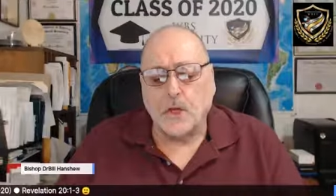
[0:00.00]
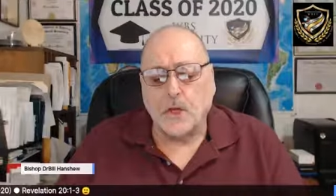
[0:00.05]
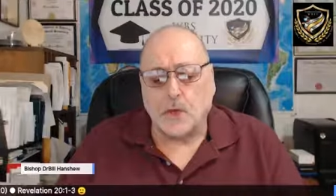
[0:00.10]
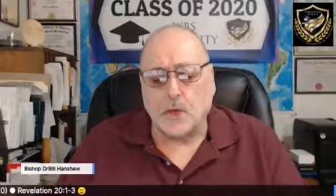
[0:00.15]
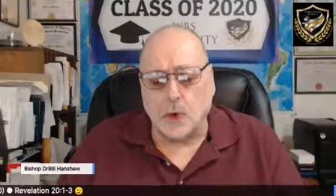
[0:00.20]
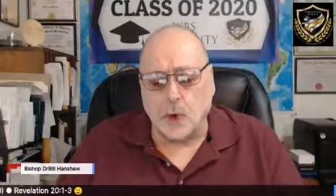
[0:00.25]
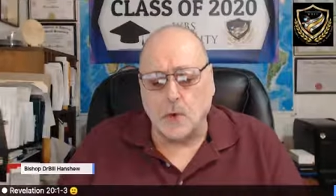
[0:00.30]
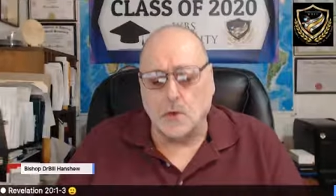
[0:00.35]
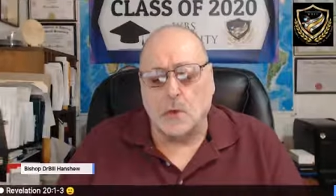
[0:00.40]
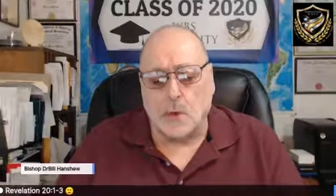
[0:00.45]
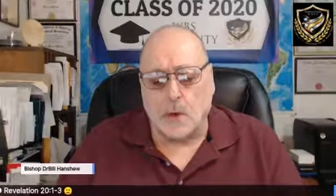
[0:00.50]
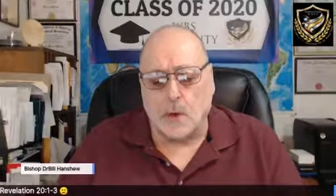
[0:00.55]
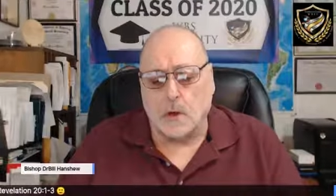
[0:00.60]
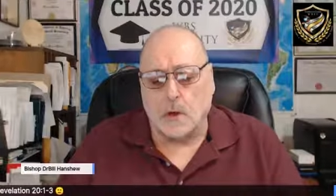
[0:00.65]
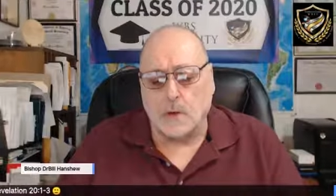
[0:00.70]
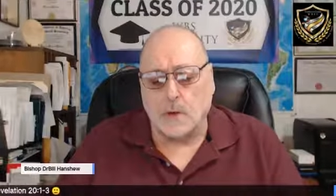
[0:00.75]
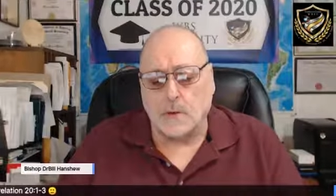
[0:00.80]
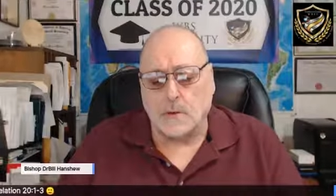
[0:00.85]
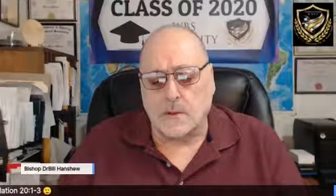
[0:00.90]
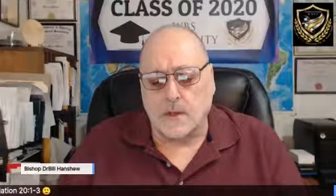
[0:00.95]
Two
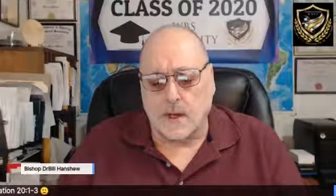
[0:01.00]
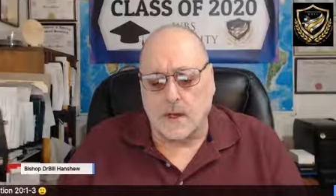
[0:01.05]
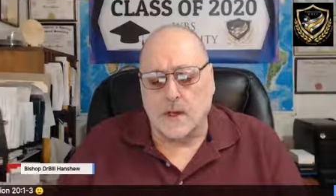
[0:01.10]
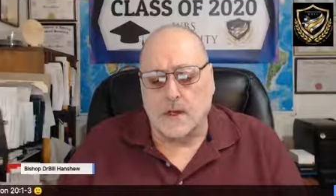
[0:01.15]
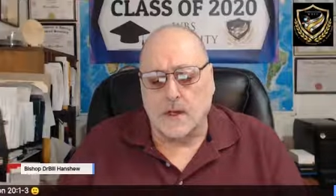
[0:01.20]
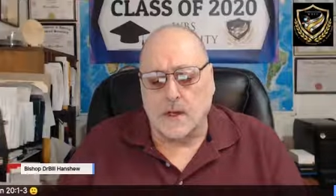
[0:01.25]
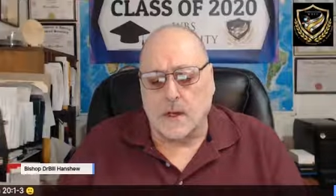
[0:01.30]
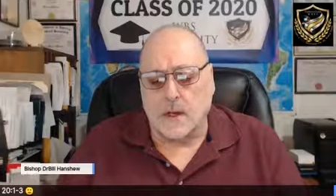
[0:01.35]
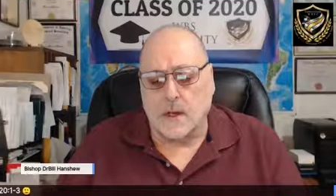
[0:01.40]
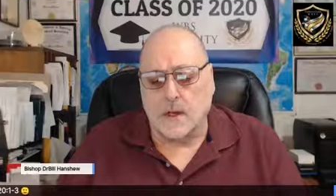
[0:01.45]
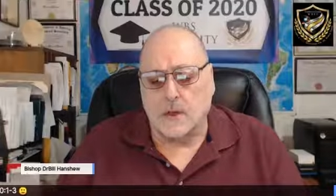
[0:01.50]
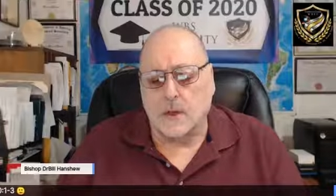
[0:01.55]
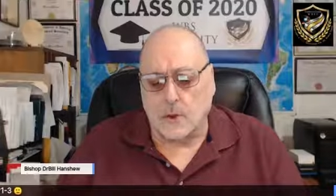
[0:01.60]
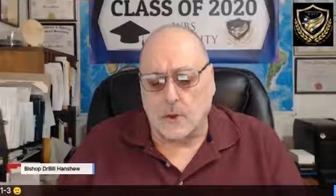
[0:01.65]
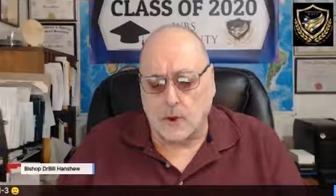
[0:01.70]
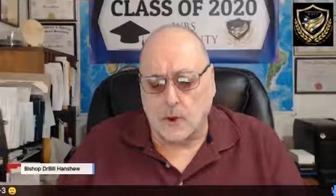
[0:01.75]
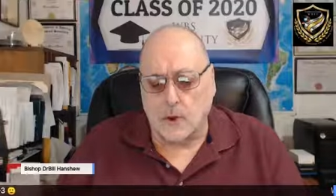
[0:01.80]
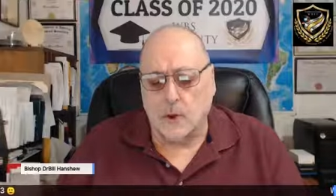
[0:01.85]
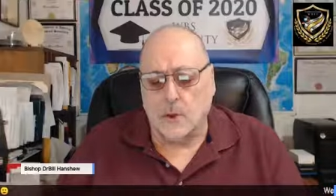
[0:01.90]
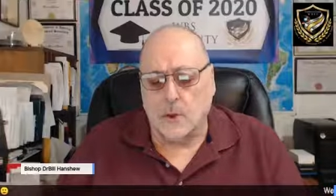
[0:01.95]
worlds, indeed,
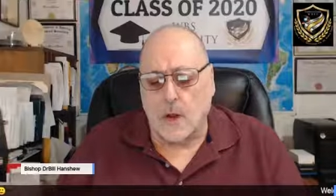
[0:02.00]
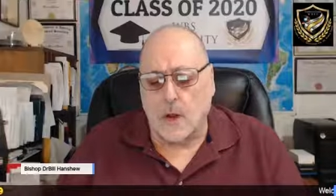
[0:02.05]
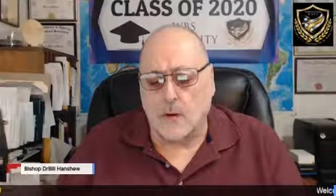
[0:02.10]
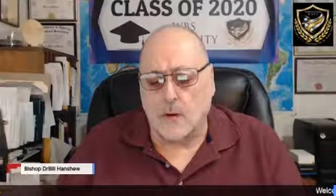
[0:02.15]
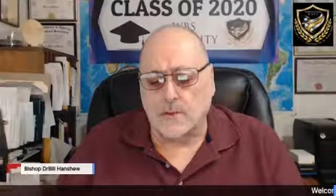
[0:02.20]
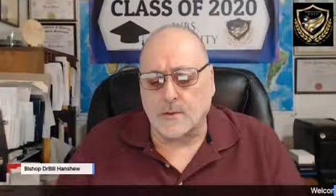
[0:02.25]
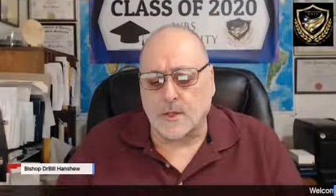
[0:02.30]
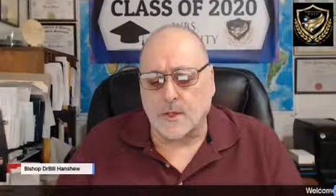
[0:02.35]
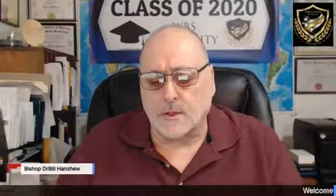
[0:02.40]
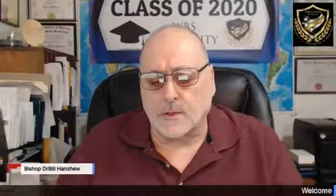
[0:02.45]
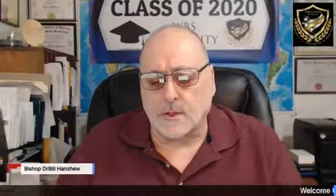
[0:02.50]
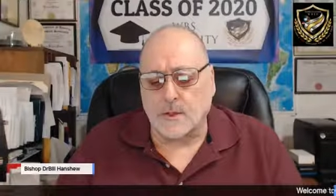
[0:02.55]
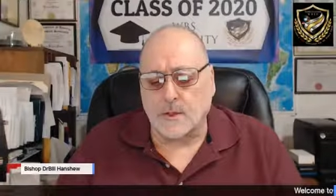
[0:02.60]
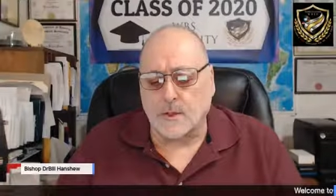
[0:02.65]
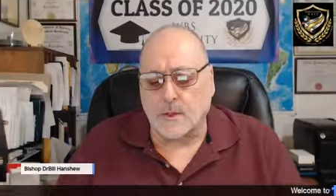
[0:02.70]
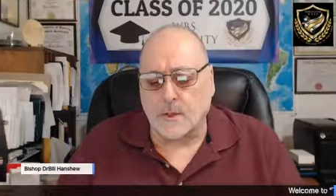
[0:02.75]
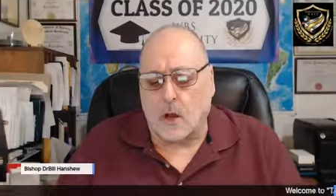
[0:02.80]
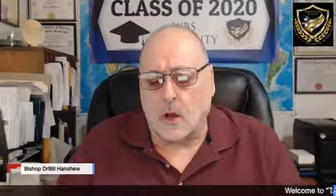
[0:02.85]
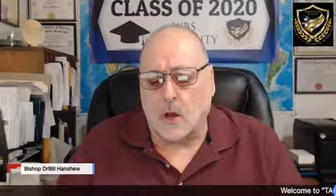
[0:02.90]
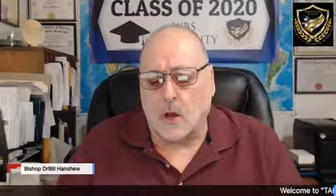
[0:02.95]
two realms
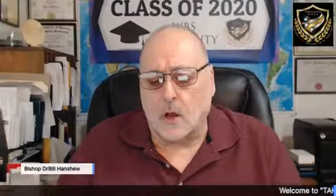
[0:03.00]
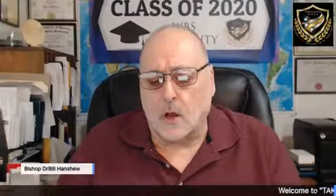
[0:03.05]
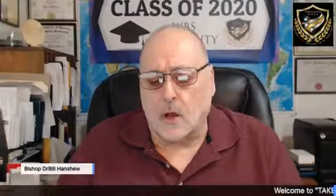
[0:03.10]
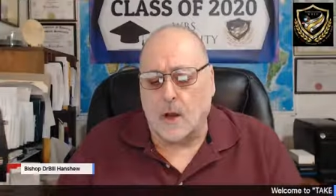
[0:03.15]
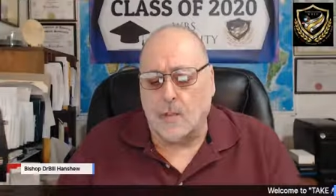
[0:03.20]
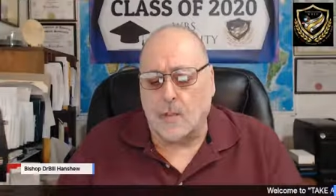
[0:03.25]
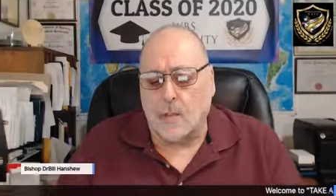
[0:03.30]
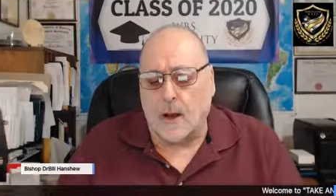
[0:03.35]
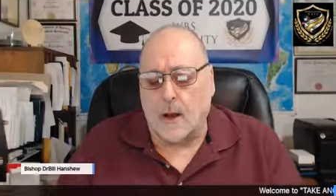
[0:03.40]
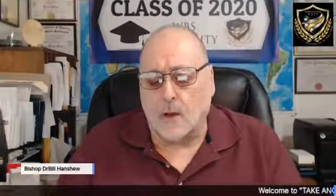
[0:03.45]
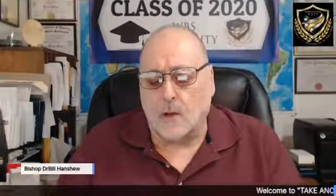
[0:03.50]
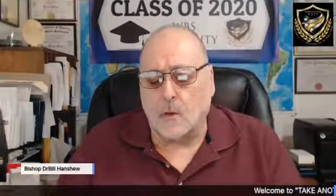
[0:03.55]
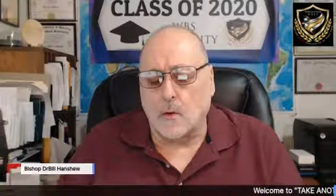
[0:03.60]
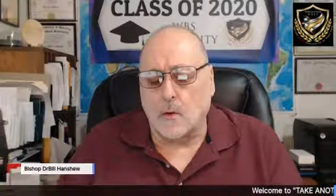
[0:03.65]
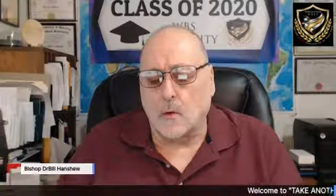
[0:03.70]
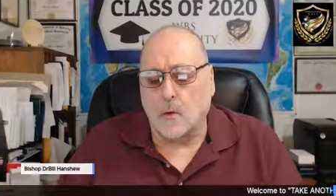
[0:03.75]
exist all about